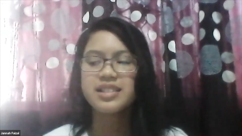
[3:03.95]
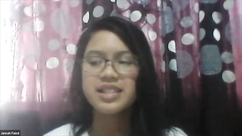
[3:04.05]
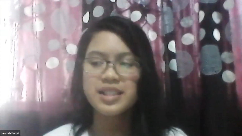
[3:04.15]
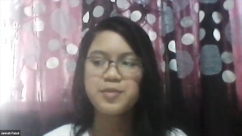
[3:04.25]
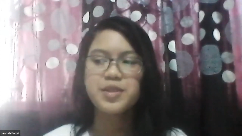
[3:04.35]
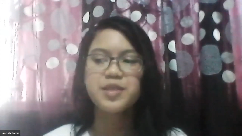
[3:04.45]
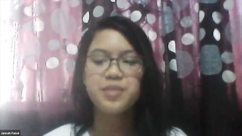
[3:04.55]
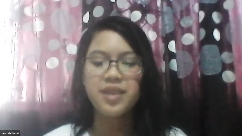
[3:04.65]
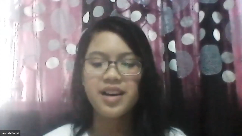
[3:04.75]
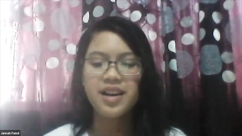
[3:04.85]
Deep in
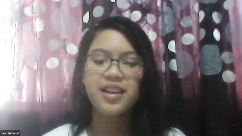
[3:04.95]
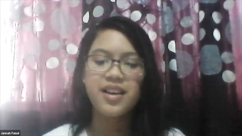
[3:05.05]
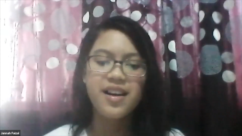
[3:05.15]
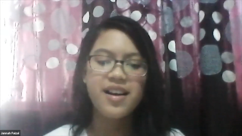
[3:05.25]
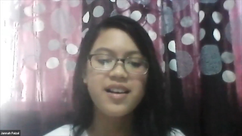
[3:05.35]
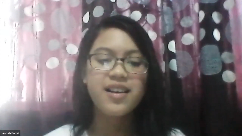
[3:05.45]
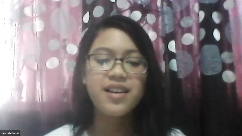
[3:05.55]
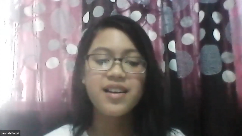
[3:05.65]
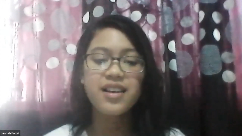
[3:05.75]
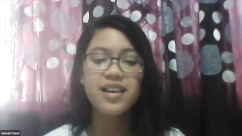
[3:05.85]
my
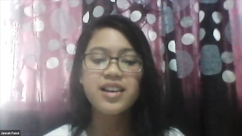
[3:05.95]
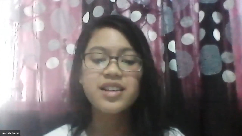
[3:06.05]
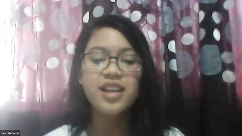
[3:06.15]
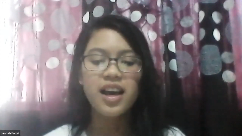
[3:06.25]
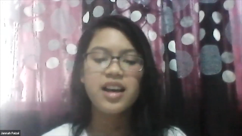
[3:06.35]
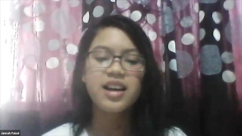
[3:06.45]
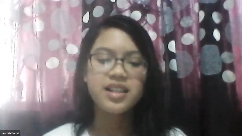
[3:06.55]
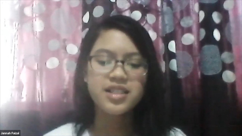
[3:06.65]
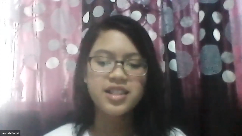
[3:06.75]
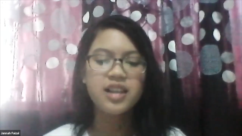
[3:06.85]
heart,
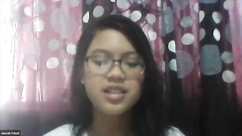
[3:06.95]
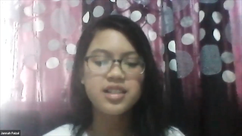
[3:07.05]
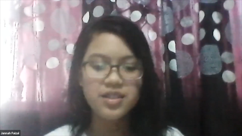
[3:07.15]
I just